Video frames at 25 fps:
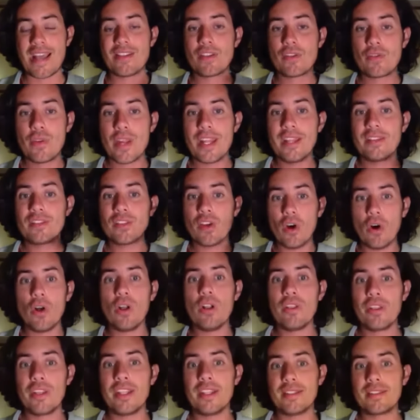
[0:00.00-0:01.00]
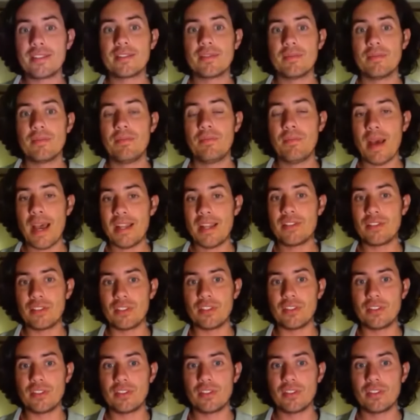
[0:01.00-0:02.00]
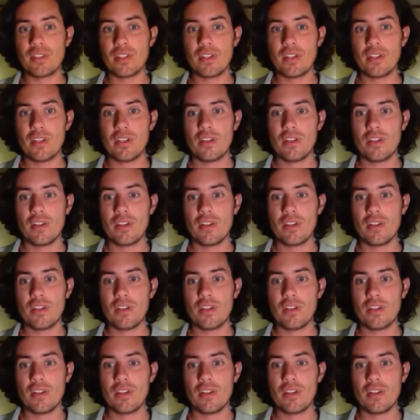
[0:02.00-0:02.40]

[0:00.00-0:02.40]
and creates all these patterns